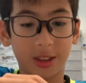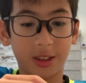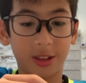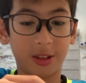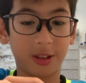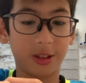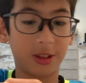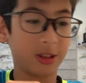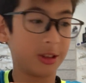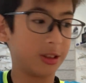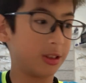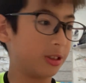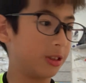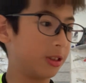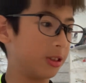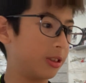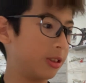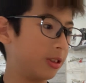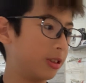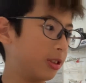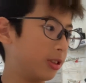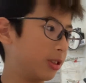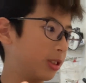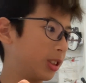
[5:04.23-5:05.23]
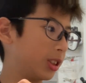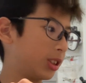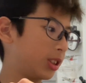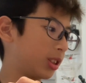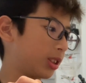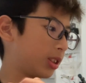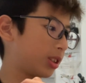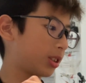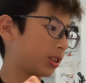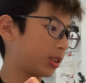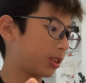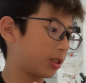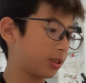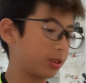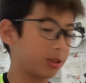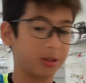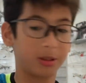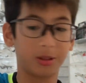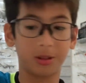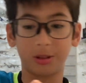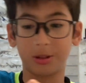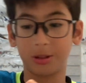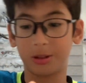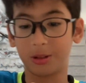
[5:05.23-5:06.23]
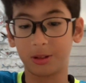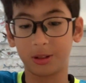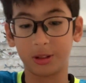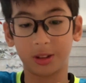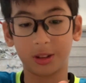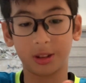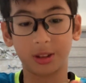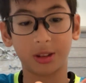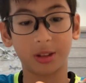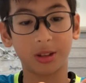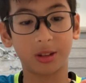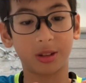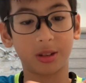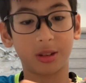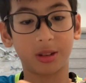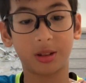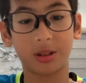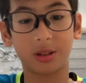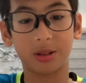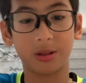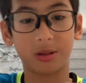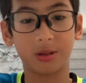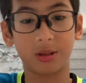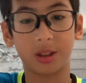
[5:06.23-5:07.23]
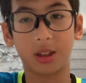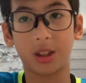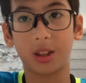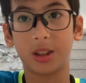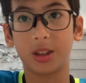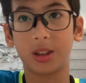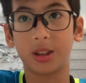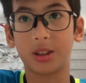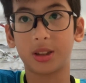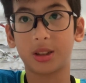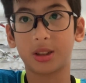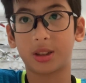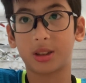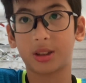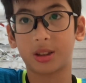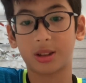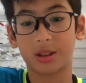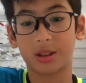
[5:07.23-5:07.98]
Oh, this is so nice.